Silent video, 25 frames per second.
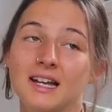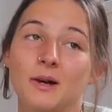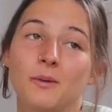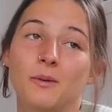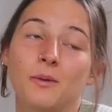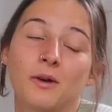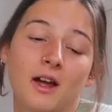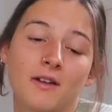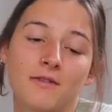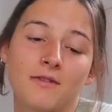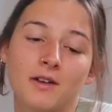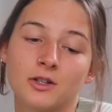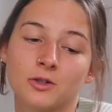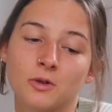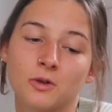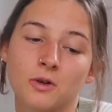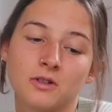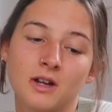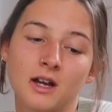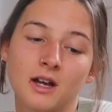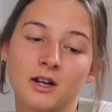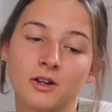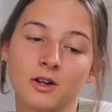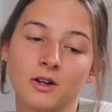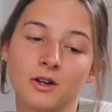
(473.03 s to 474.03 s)
when I first got
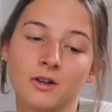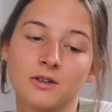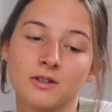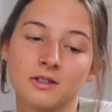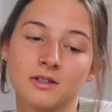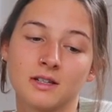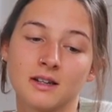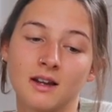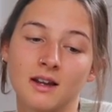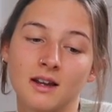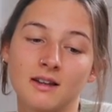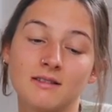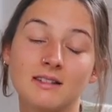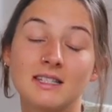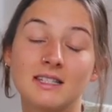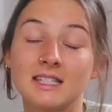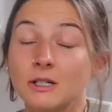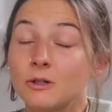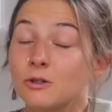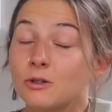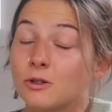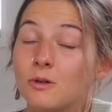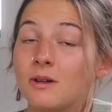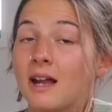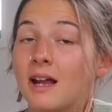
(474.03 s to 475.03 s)
diagnosed, and I
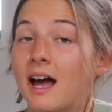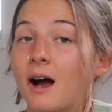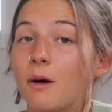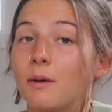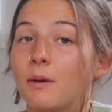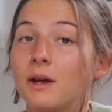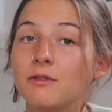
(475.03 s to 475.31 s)
still do now.